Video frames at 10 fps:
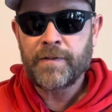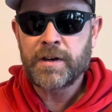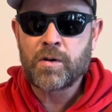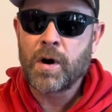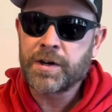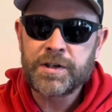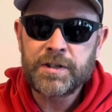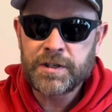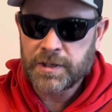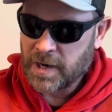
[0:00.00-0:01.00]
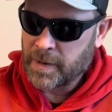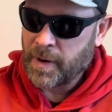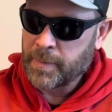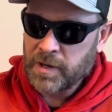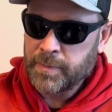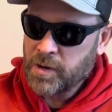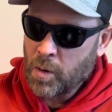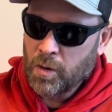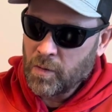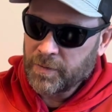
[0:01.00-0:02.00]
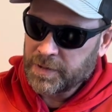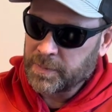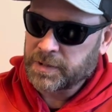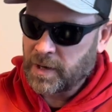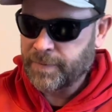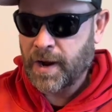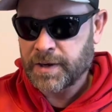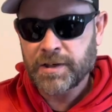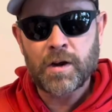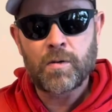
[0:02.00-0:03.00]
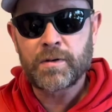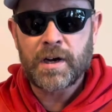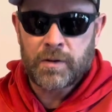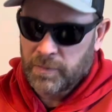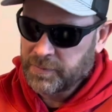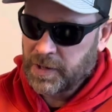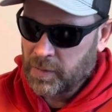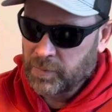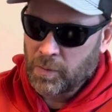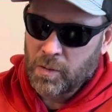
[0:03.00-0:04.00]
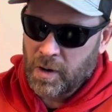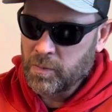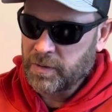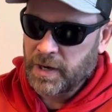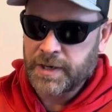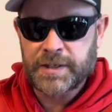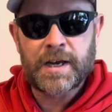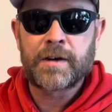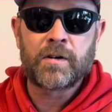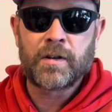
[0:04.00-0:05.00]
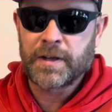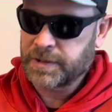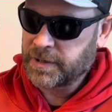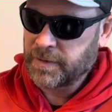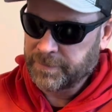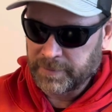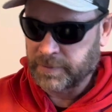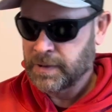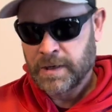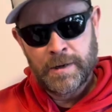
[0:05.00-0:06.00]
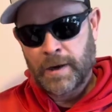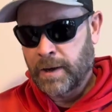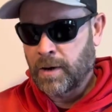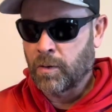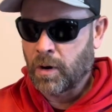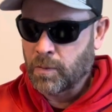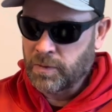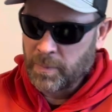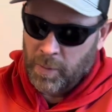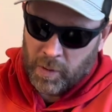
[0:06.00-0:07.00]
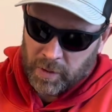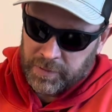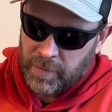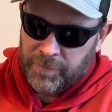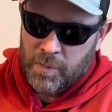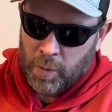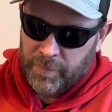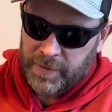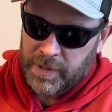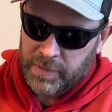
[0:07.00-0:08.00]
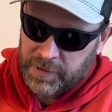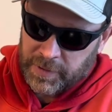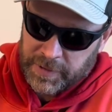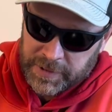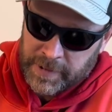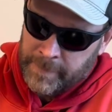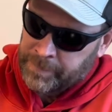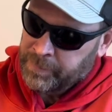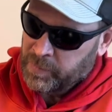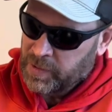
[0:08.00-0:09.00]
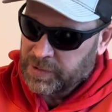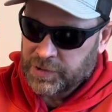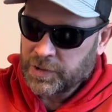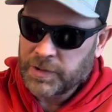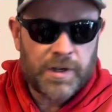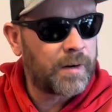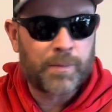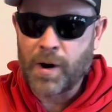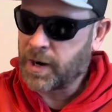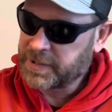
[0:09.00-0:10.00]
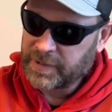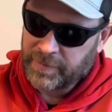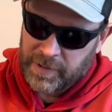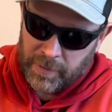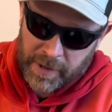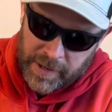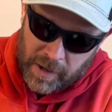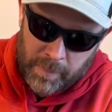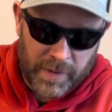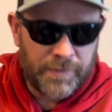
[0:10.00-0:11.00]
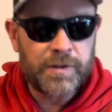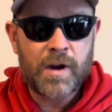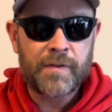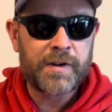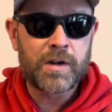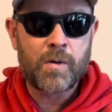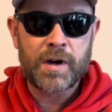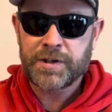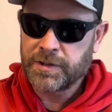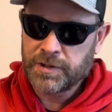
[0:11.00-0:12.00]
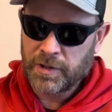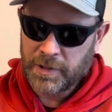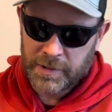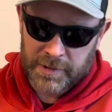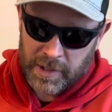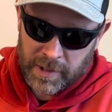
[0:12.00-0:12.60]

any questions, I'm going to be going over some stuff as I go down the road, out in the ice tent and all that stuff, and out in the boat. I'll do a few more videos on this. This is just the unboxing video right now, but if you do have any questions on it,